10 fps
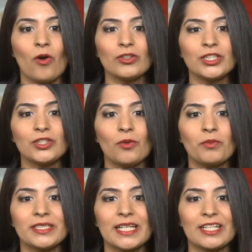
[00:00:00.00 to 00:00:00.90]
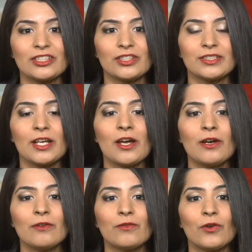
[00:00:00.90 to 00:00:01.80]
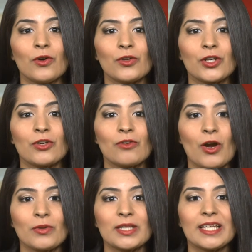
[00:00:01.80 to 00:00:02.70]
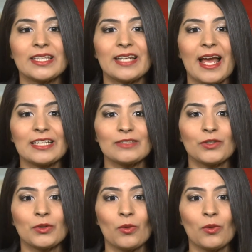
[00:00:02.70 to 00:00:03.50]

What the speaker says: What are your predictions for the growth in the next few